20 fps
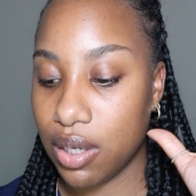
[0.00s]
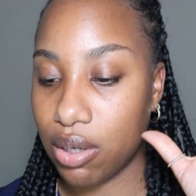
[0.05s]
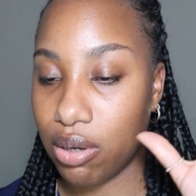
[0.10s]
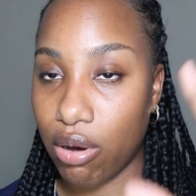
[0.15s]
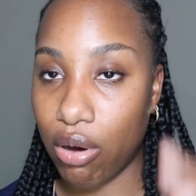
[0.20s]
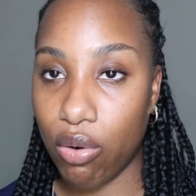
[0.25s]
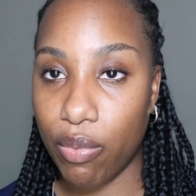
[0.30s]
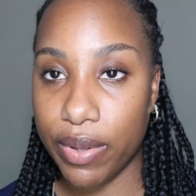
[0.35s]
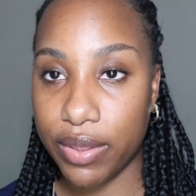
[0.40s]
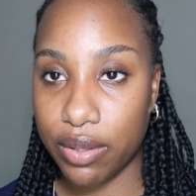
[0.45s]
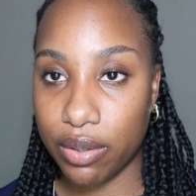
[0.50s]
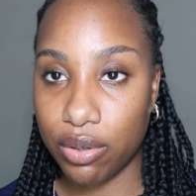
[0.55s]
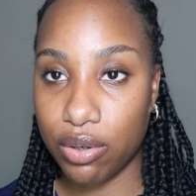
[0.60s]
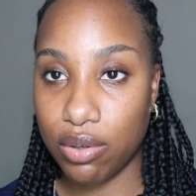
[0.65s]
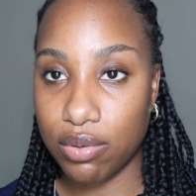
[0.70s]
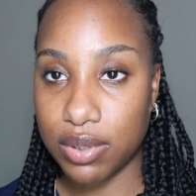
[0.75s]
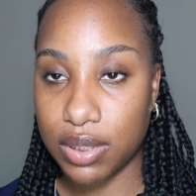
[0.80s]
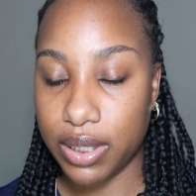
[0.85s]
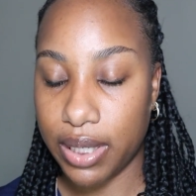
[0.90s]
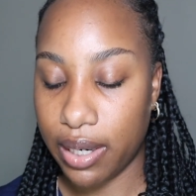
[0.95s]
go with the
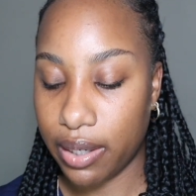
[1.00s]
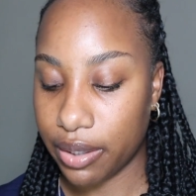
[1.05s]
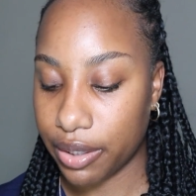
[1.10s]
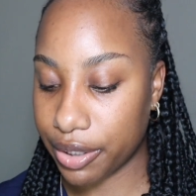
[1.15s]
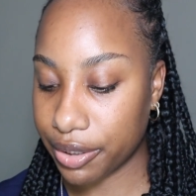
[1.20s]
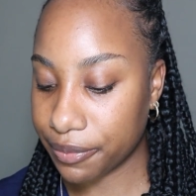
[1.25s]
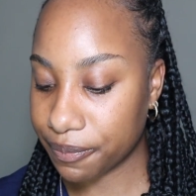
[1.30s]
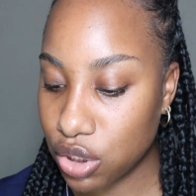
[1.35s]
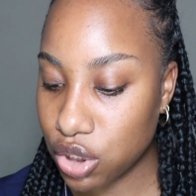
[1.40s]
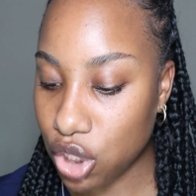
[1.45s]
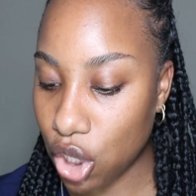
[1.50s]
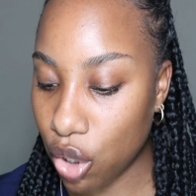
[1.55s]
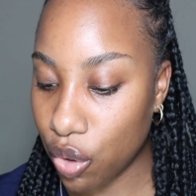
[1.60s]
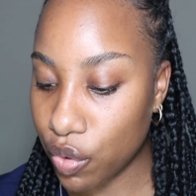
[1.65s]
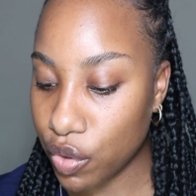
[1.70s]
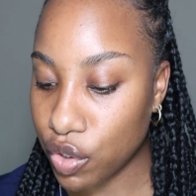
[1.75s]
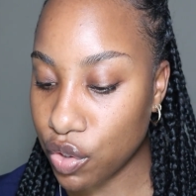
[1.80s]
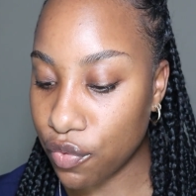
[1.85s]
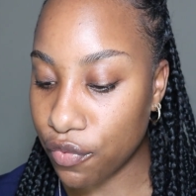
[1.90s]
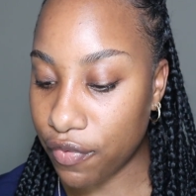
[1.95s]
gold standard.
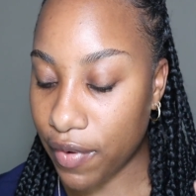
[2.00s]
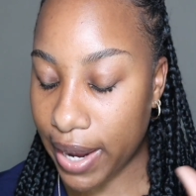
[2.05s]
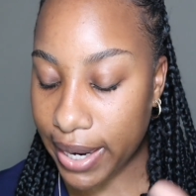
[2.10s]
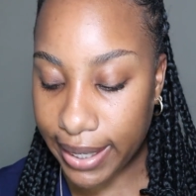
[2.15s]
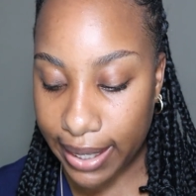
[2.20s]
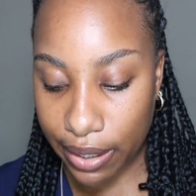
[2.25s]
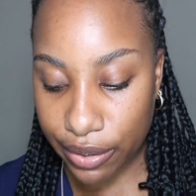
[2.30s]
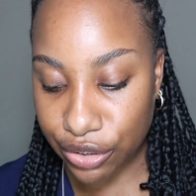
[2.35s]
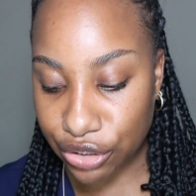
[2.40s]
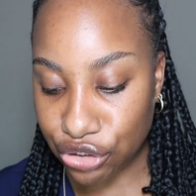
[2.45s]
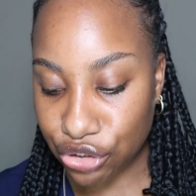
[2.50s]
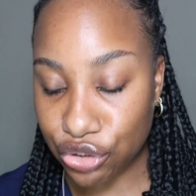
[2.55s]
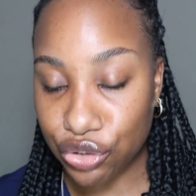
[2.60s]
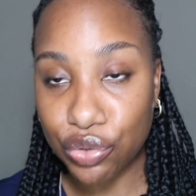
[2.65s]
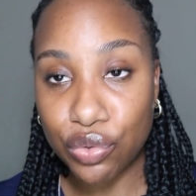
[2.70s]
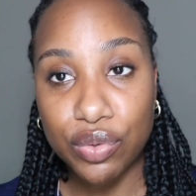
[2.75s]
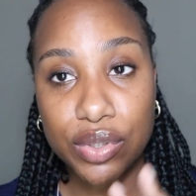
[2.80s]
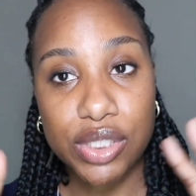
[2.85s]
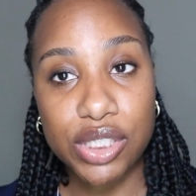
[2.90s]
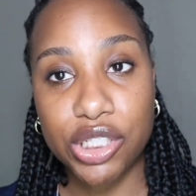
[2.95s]
So you find out your
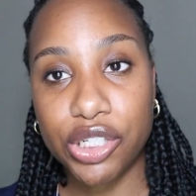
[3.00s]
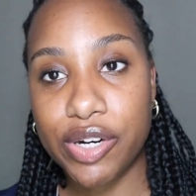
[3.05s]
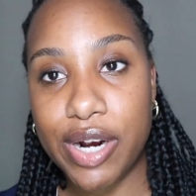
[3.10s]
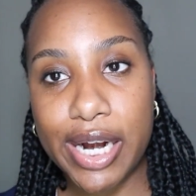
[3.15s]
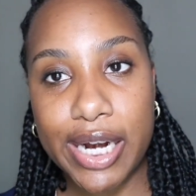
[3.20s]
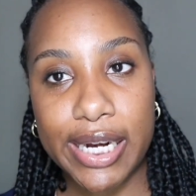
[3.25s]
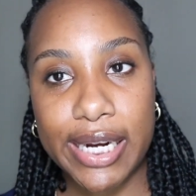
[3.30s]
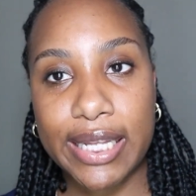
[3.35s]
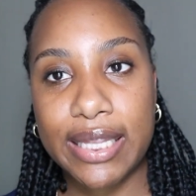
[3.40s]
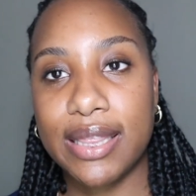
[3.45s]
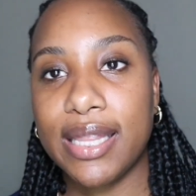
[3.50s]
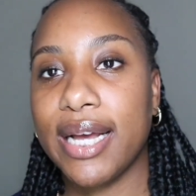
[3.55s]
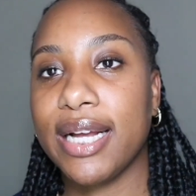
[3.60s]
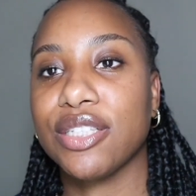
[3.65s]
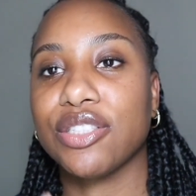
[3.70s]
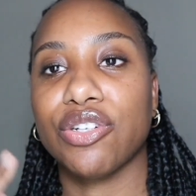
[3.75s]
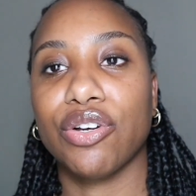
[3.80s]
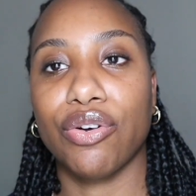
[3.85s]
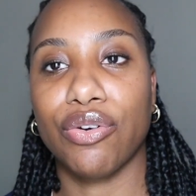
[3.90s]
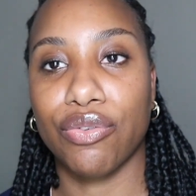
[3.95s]
school is accredited,
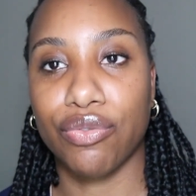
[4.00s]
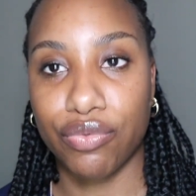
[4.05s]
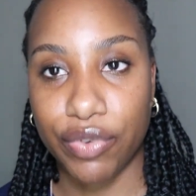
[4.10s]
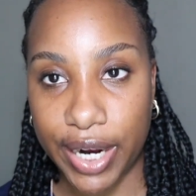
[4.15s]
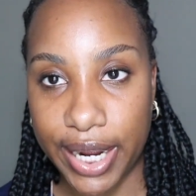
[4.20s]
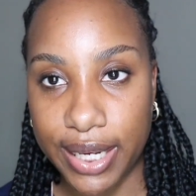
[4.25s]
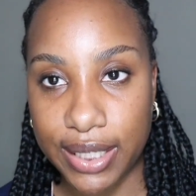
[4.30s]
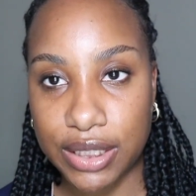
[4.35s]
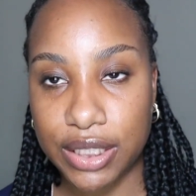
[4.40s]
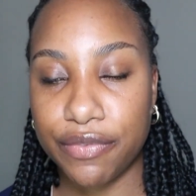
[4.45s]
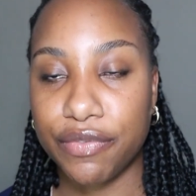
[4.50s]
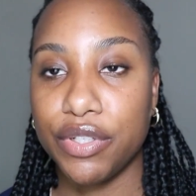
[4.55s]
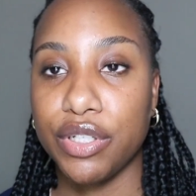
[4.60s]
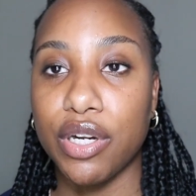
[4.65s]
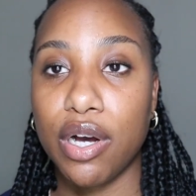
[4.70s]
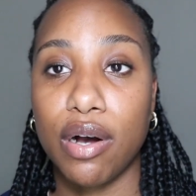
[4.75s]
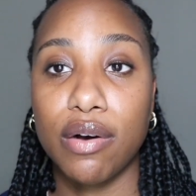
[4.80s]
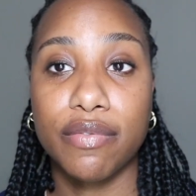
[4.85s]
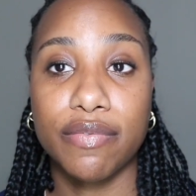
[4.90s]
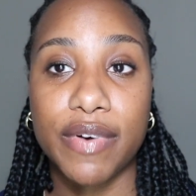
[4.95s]
that's great. If you
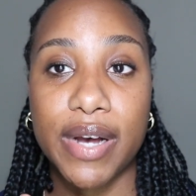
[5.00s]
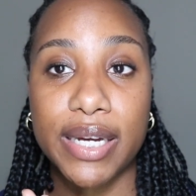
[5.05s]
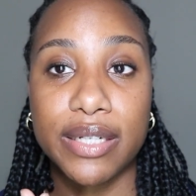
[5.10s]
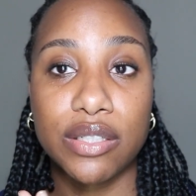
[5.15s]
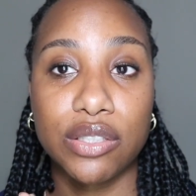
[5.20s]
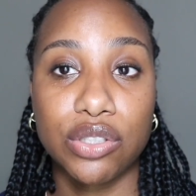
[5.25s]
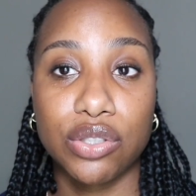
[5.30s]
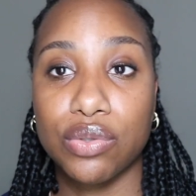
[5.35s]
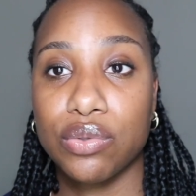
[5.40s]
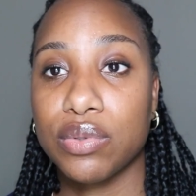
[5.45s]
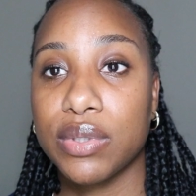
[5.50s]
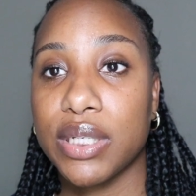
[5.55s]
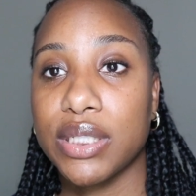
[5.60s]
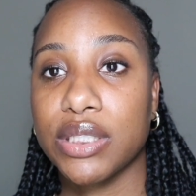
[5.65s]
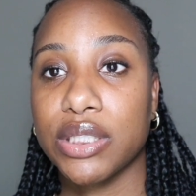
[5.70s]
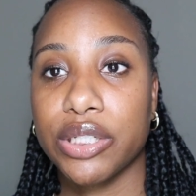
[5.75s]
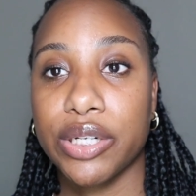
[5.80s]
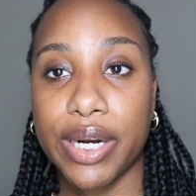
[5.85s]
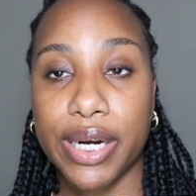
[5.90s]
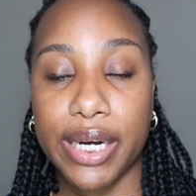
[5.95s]
don't find a school
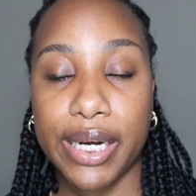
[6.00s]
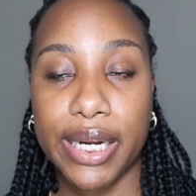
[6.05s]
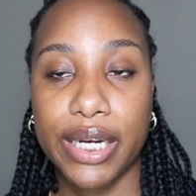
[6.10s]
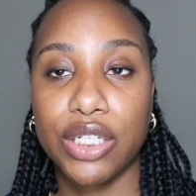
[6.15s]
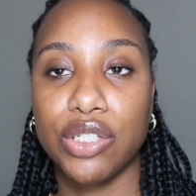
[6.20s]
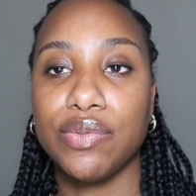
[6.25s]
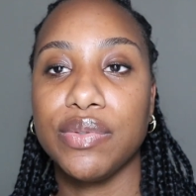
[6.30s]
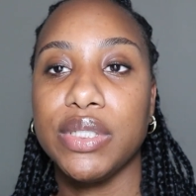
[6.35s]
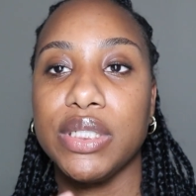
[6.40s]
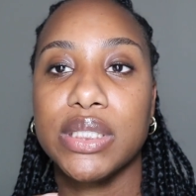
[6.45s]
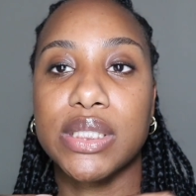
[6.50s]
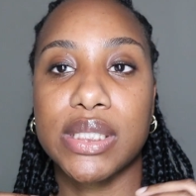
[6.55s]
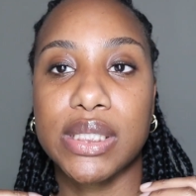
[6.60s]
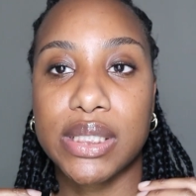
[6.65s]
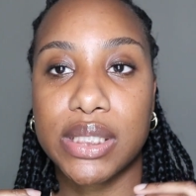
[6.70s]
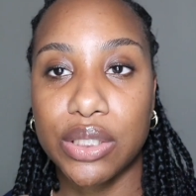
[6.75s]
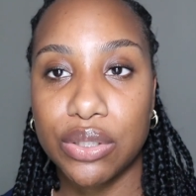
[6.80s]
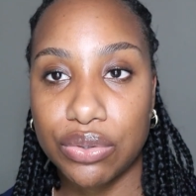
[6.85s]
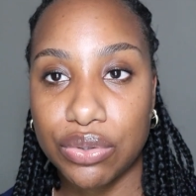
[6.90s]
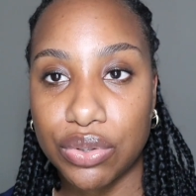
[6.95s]
that's accredited, you need to
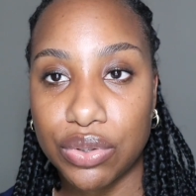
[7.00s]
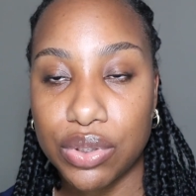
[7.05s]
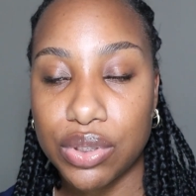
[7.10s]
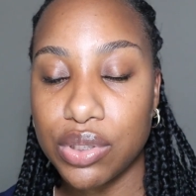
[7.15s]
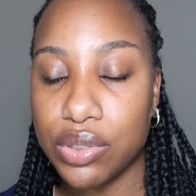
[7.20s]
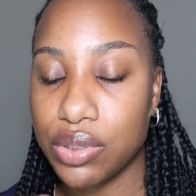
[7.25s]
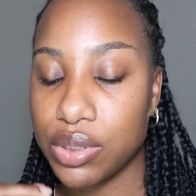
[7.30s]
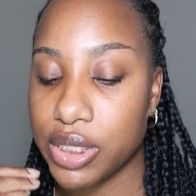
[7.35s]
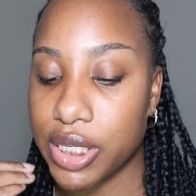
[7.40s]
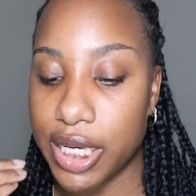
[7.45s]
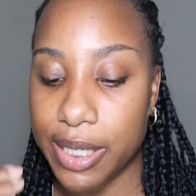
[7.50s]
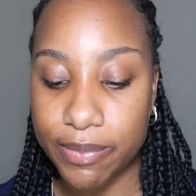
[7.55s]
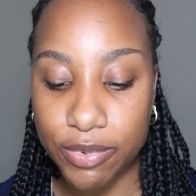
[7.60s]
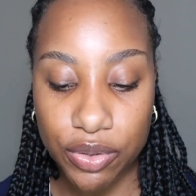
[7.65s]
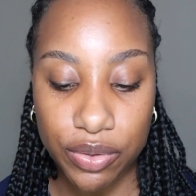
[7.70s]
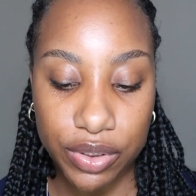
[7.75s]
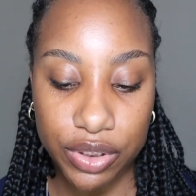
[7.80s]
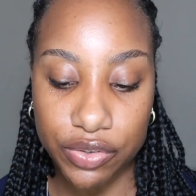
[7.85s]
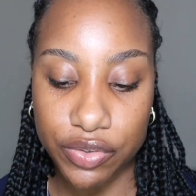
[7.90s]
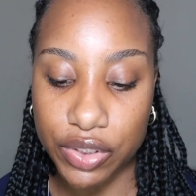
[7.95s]
still do keep
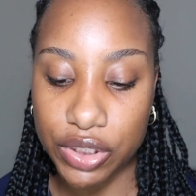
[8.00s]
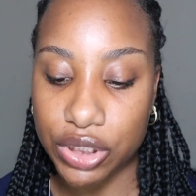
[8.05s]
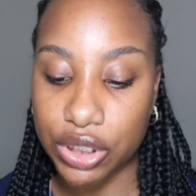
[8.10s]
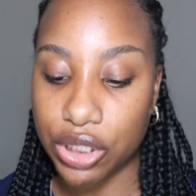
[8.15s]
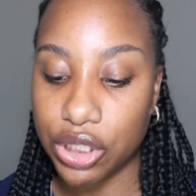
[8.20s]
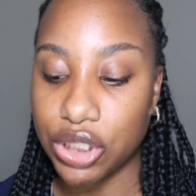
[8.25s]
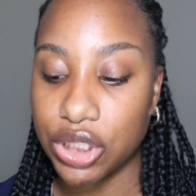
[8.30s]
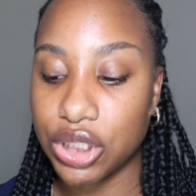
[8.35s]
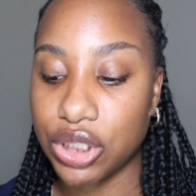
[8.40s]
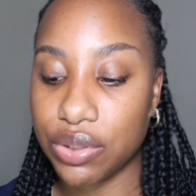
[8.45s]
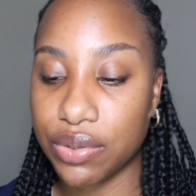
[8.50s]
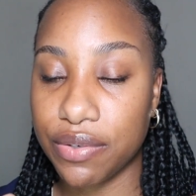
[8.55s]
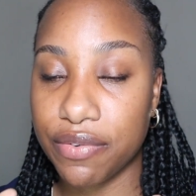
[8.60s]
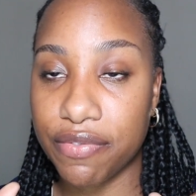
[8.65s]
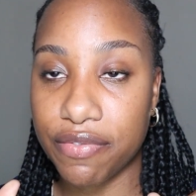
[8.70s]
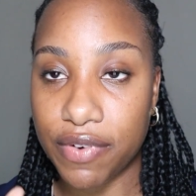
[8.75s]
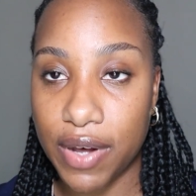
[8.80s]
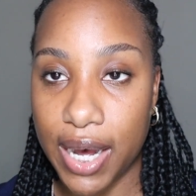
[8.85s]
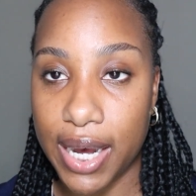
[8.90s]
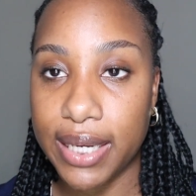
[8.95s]
doing your research until you
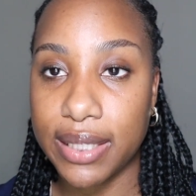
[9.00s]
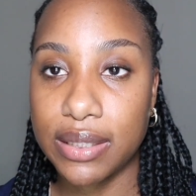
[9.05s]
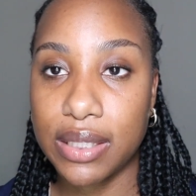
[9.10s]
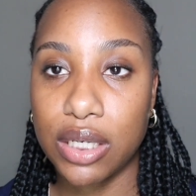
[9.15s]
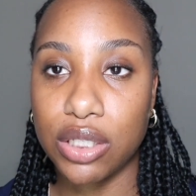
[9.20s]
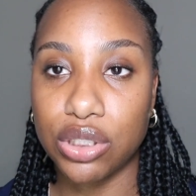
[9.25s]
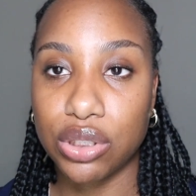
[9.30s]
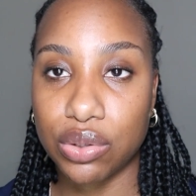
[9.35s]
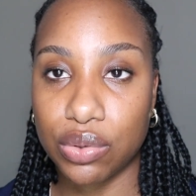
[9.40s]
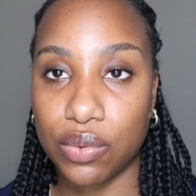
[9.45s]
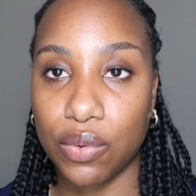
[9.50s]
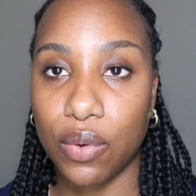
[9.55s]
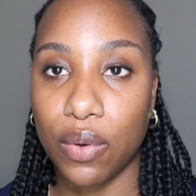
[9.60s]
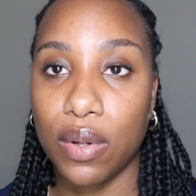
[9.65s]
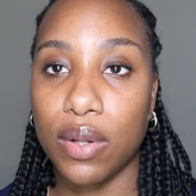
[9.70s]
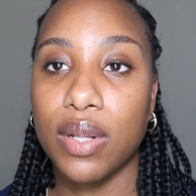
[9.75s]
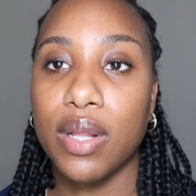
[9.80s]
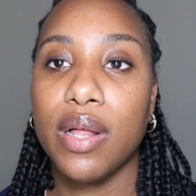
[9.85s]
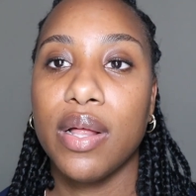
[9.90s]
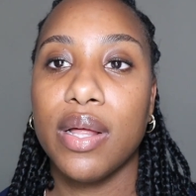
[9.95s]
find a
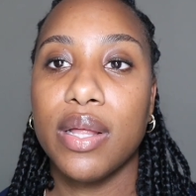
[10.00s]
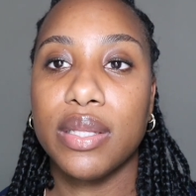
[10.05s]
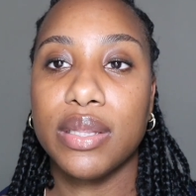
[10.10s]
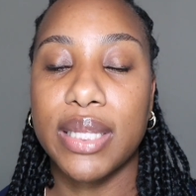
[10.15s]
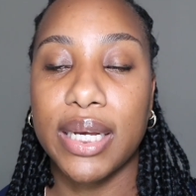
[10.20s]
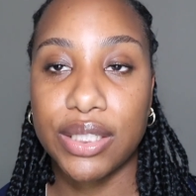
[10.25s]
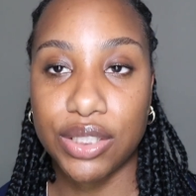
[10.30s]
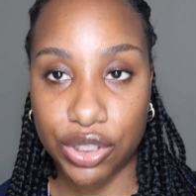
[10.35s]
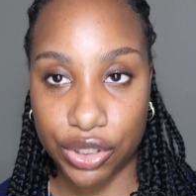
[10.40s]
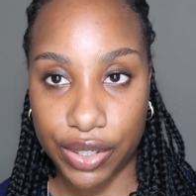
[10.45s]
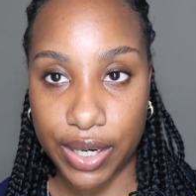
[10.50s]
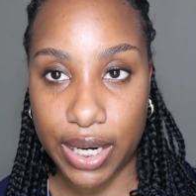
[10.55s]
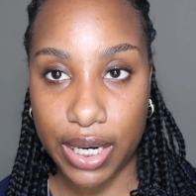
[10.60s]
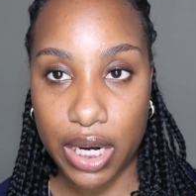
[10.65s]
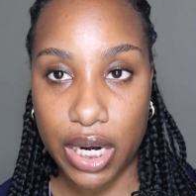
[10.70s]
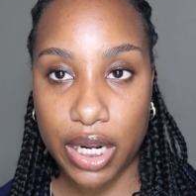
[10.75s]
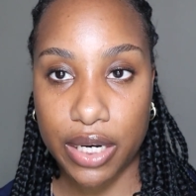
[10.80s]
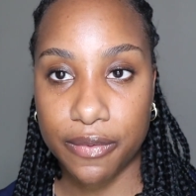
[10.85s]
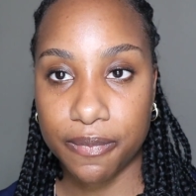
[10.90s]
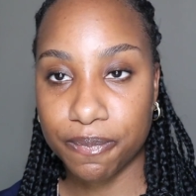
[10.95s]
school that's
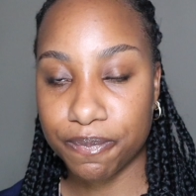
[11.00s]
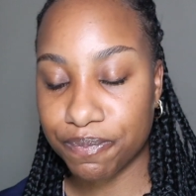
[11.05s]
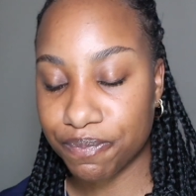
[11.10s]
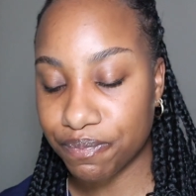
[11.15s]
accredited.